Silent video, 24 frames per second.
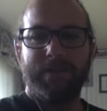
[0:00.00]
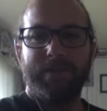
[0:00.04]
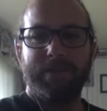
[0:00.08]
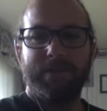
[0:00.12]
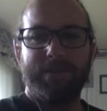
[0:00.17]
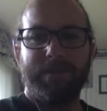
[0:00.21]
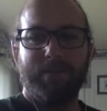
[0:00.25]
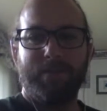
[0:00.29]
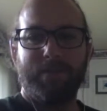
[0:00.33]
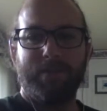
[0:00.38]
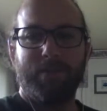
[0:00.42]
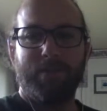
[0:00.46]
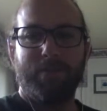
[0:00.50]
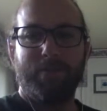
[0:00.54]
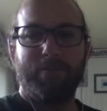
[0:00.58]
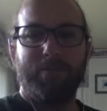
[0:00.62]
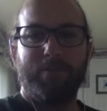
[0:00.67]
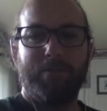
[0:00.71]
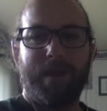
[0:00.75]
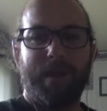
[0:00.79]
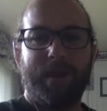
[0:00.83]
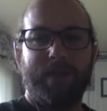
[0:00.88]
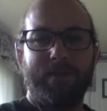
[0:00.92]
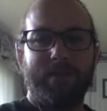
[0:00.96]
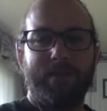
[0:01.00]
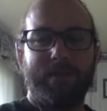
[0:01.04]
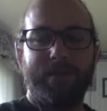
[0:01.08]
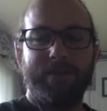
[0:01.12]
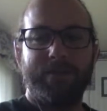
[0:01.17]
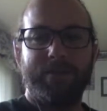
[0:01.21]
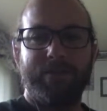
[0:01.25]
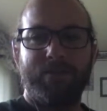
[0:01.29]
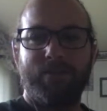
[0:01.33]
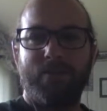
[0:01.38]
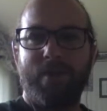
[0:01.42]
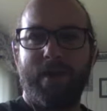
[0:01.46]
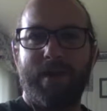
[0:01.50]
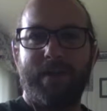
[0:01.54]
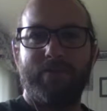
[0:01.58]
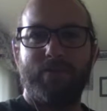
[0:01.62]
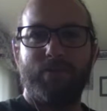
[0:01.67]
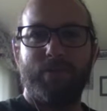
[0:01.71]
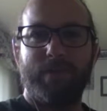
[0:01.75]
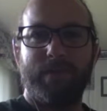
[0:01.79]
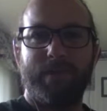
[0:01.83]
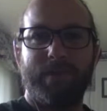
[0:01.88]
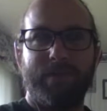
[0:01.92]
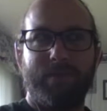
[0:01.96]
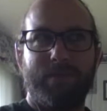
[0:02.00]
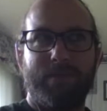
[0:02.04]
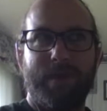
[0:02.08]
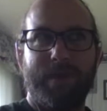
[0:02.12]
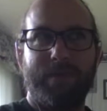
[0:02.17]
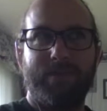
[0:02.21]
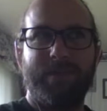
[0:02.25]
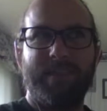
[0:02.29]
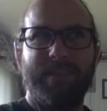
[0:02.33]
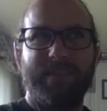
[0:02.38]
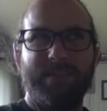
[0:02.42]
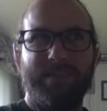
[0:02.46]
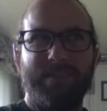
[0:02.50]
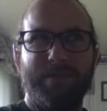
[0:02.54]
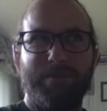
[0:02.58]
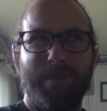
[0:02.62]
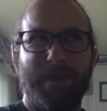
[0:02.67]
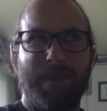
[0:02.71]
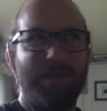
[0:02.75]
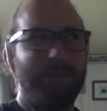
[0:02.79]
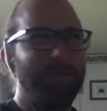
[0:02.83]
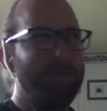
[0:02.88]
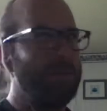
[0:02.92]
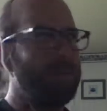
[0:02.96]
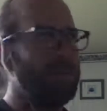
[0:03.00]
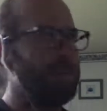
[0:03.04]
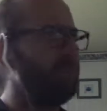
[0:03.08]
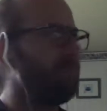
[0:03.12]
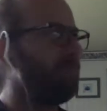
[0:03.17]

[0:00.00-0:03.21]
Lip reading: that where you mine things to craft with and craft things to mine with?